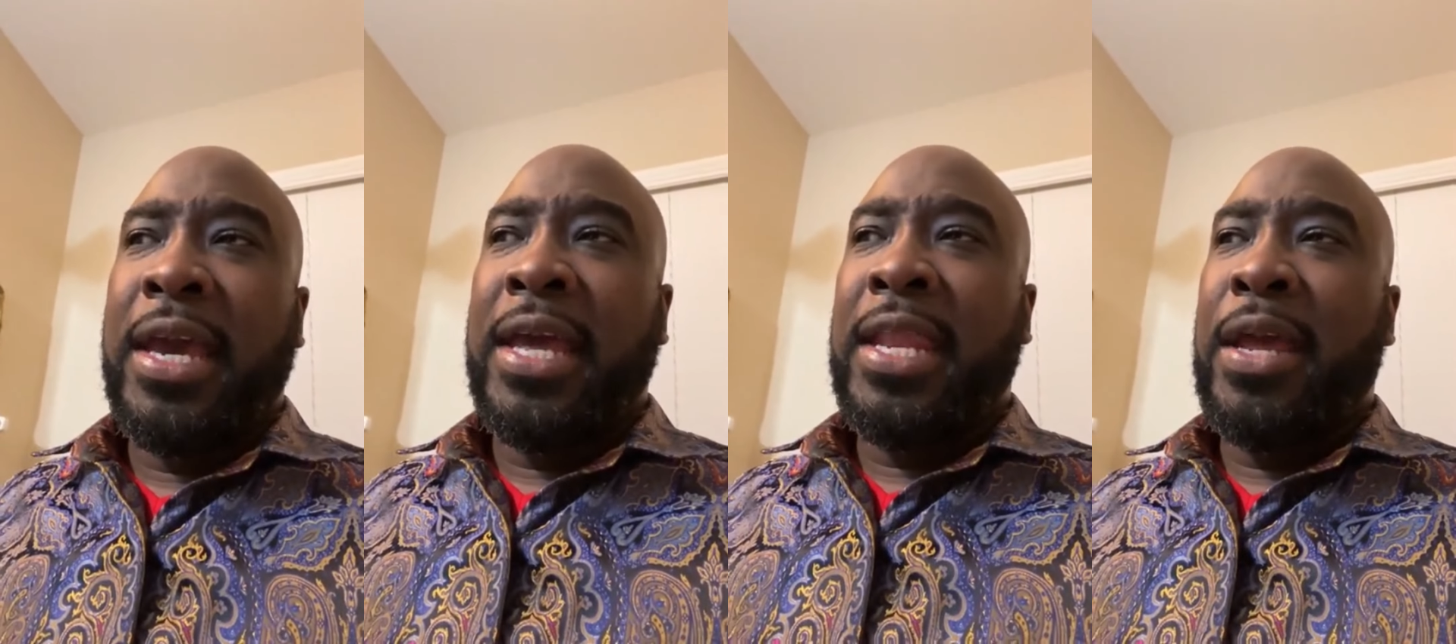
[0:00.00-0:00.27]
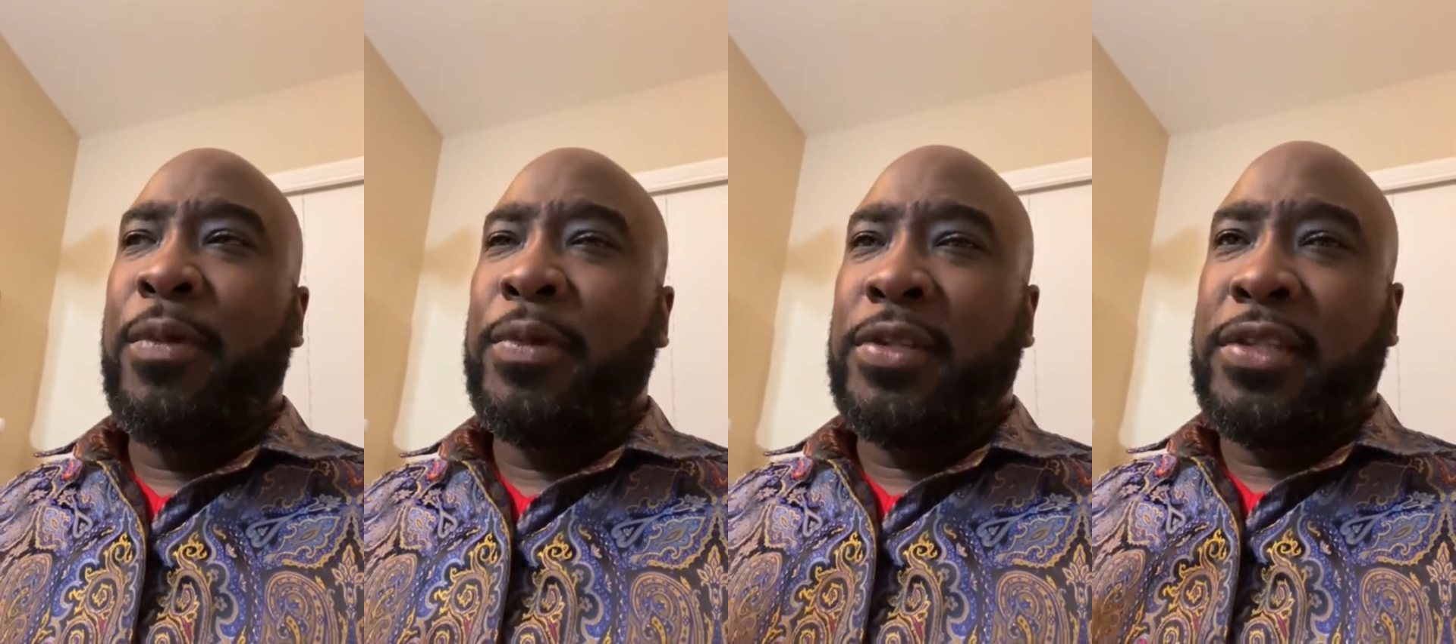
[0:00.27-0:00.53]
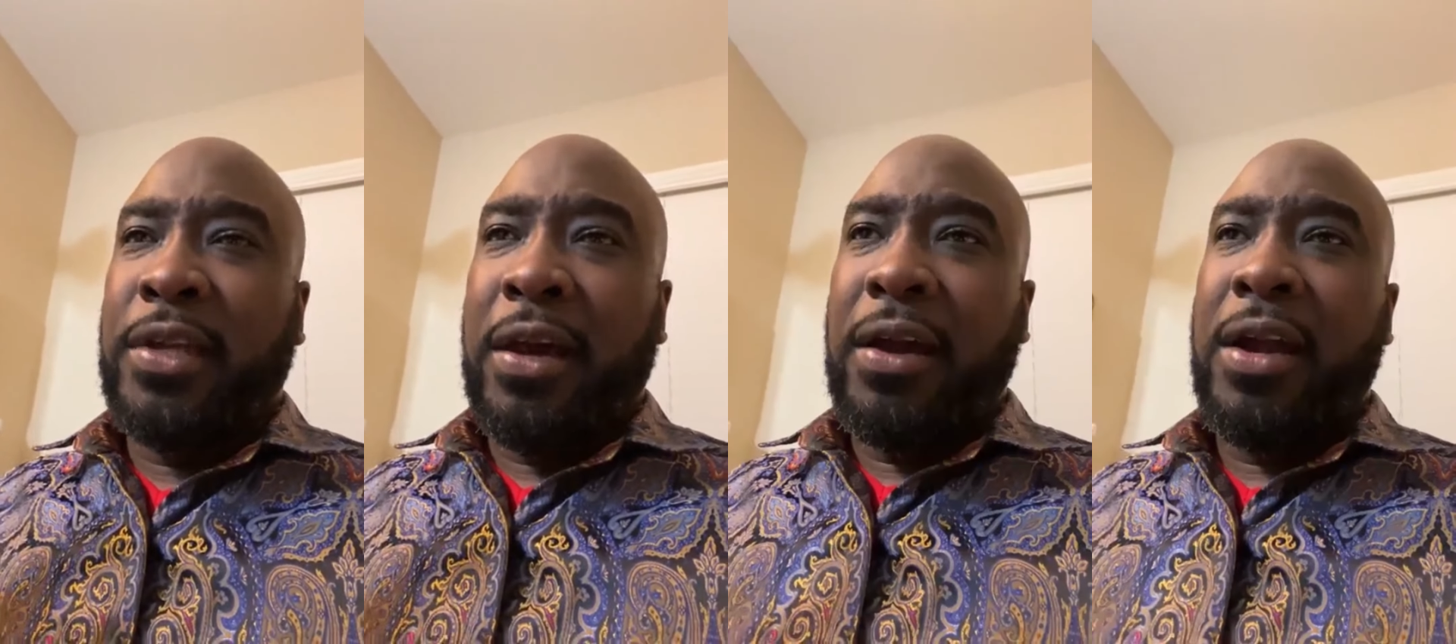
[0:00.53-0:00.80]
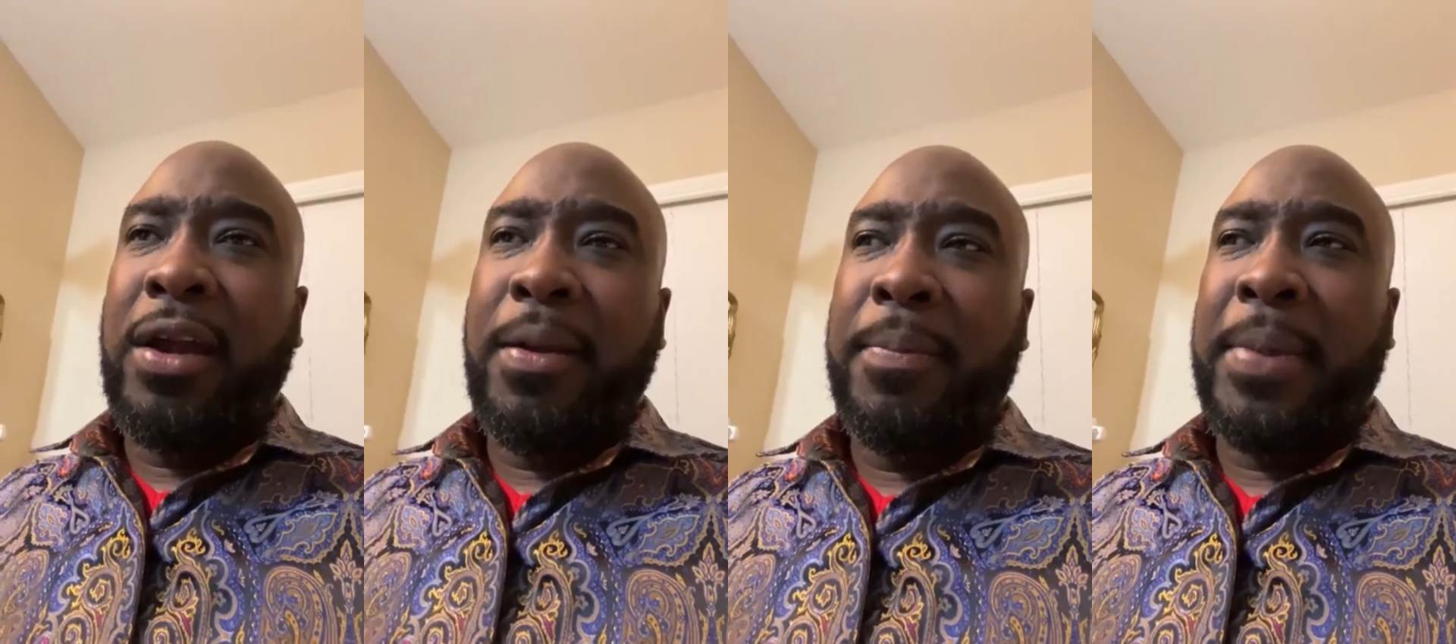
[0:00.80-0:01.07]
And they was
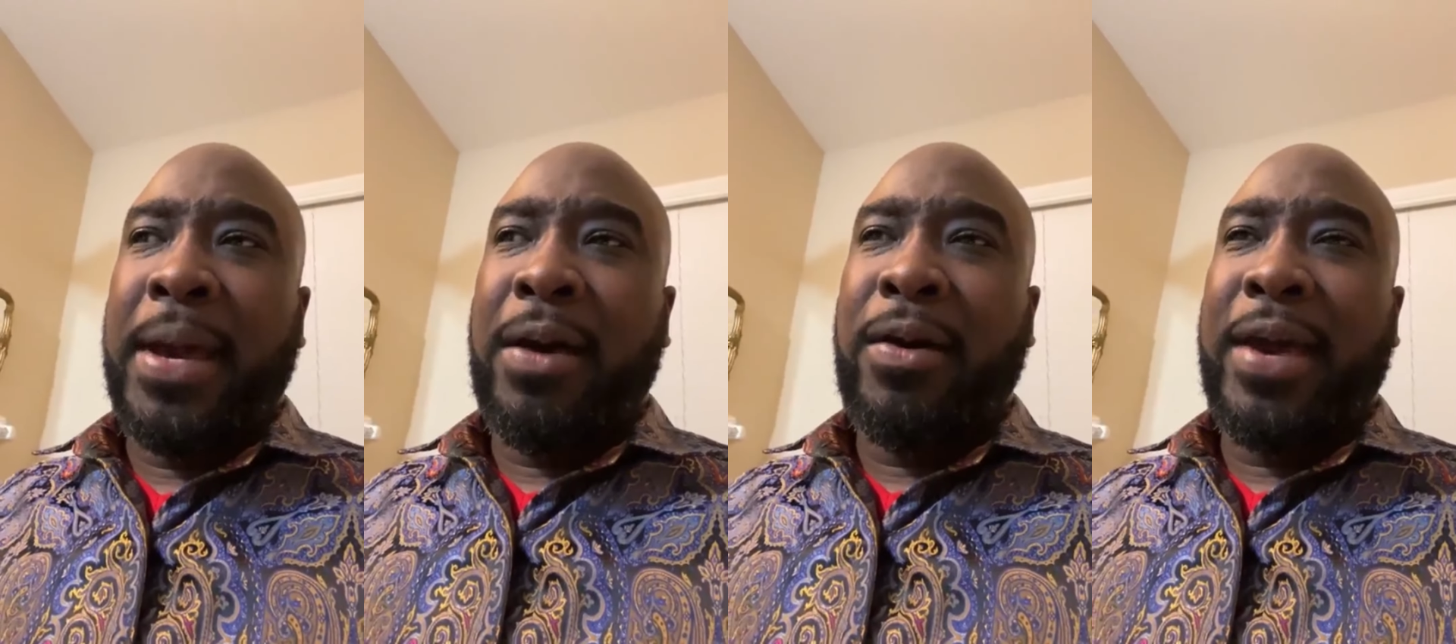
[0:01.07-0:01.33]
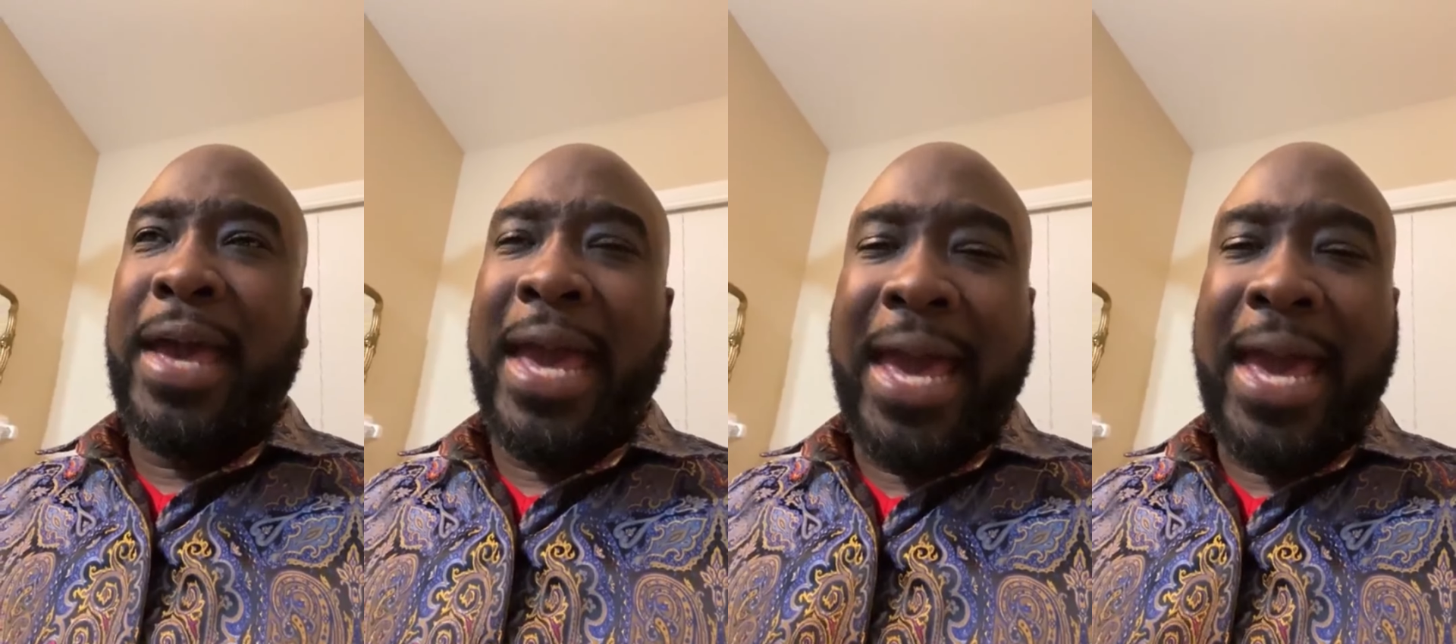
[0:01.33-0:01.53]
talking about